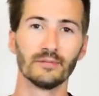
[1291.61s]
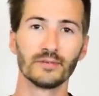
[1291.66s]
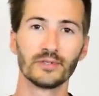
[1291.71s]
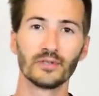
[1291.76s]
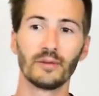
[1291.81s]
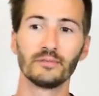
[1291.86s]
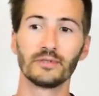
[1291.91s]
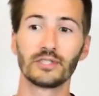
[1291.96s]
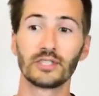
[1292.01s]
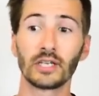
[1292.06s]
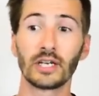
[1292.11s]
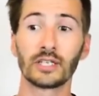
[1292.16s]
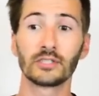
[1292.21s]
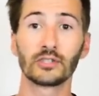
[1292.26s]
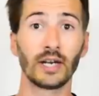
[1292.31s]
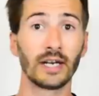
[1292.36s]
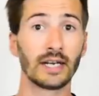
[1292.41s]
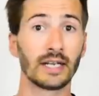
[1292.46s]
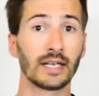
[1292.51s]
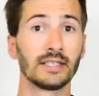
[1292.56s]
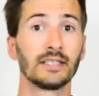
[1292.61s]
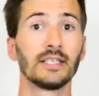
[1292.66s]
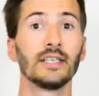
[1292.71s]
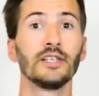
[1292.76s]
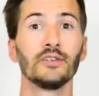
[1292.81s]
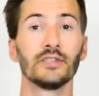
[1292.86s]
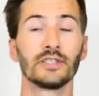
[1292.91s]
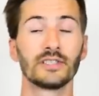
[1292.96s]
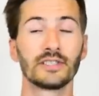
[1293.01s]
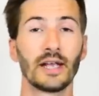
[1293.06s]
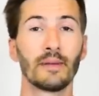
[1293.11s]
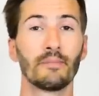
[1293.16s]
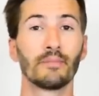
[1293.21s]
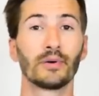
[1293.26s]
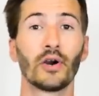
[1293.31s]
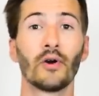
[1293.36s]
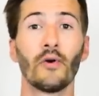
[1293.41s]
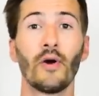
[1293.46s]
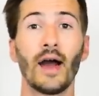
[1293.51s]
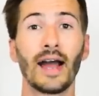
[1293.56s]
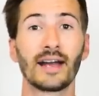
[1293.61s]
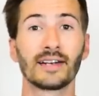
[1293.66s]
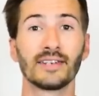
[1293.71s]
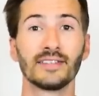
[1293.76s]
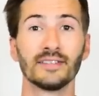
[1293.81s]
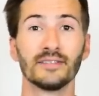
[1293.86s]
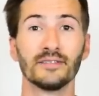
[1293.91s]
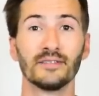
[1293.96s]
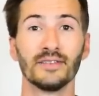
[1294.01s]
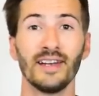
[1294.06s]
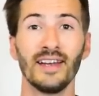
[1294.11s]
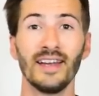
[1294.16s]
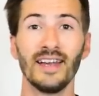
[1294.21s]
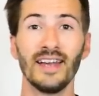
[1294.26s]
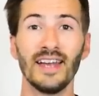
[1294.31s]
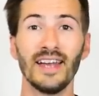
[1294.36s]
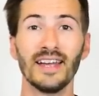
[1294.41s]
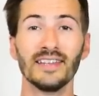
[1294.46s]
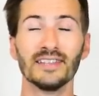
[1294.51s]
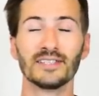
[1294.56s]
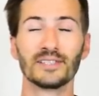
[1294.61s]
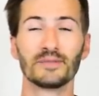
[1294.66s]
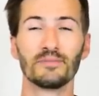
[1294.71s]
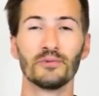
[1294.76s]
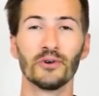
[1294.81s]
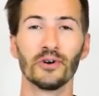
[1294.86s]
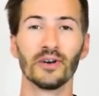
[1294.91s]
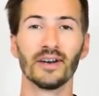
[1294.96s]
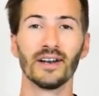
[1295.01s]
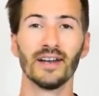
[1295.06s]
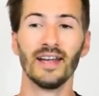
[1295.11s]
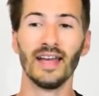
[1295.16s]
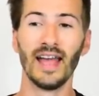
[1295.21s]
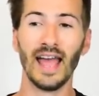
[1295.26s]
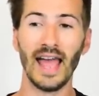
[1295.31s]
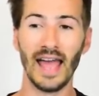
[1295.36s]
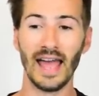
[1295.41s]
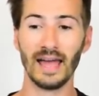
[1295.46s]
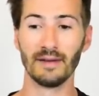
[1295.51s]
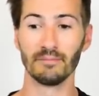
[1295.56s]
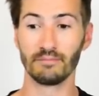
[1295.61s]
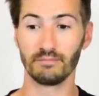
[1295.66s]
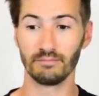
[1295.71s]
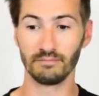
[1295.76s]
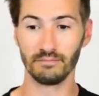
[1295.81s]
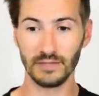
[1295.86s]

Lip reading: So I'm trying to continue to stay proactive in the sport and,